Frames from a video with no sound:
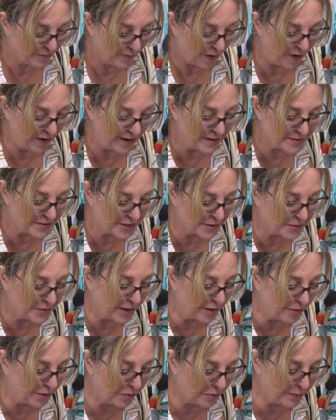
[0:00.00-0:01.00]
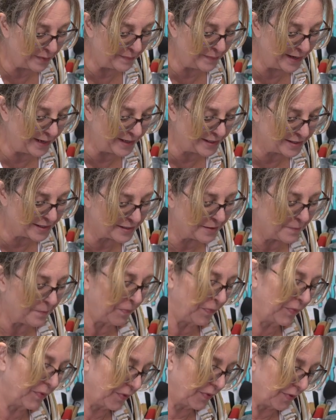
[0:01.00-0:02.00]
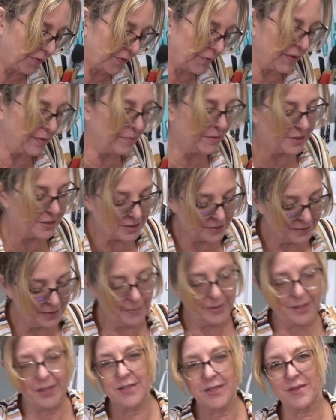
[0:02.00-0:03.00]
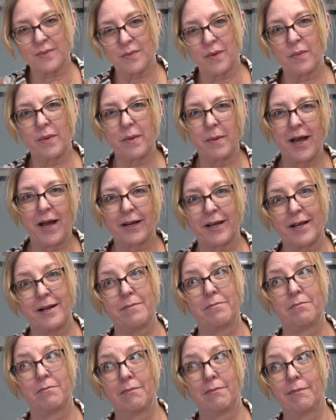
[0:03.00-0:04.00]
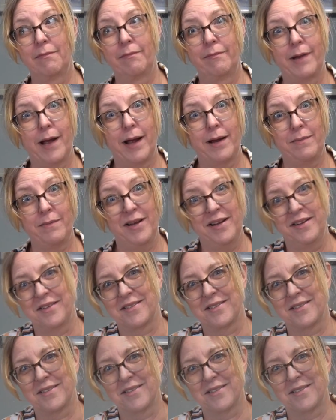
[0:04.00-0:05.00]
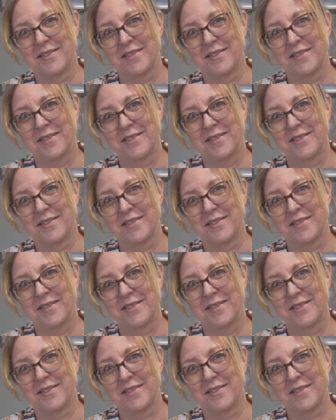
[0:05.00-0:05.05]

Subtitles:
All right, so another 3 minutes. 3 minutes, 3 minutes. We'll be back in 9 minutes.